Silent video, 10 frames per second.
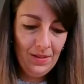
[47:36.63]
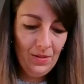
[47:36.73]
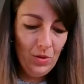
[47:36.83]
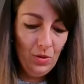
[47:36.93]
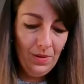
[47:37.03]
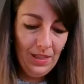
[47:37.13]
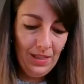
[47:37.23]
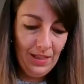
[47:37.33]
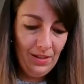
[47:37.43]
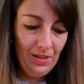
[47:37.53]
too many
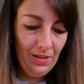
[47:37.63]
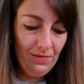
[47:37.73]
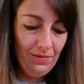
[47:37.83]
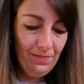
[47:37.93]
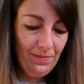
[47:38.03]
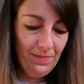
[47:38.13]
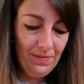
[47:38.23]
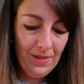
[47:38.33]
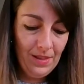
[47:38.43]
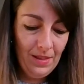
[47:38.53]
nice stuff.
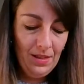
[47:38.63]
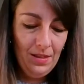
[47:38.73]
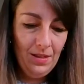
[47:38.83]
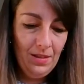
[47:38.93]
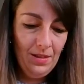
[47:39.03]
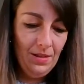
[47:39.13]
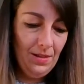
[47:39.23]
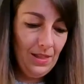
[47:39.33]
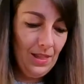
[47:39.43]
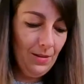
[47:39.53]

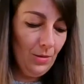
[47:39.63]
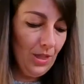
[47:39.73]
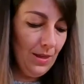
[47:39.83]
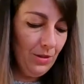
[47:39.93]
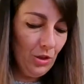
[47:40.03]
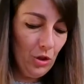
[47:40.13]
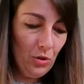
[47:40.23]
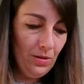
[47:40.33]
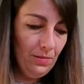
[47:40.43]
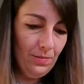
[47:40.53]
And I'm not
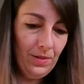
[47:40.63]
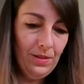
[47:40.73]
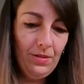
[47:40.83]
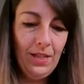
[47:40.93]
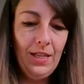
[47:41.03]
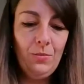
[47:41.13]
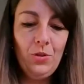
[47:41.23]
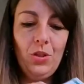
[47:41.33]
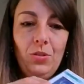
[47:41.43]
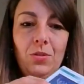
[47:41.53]
sure. Okay, I will
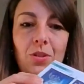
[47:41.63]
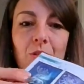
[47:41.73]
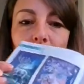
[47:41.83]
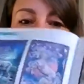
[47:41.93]
show you just one